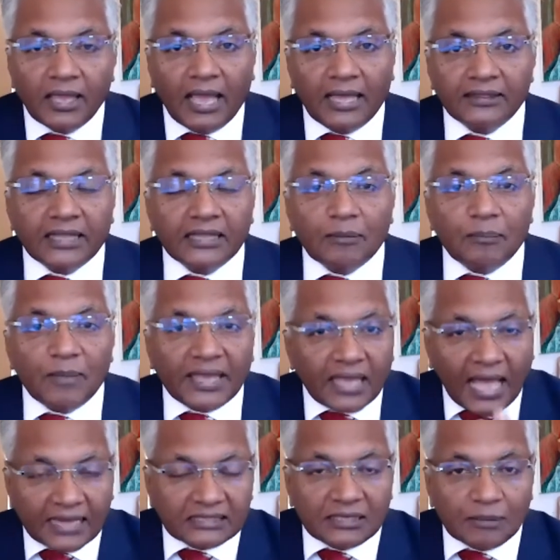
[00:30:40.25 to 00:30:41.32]
and then they
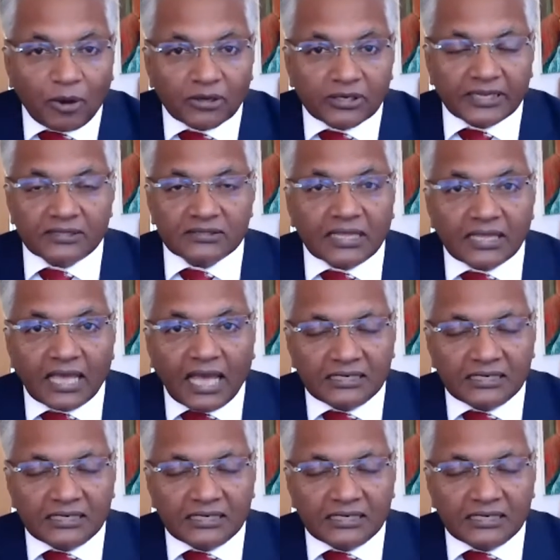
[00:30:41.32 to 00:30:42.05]
make antibodies, and the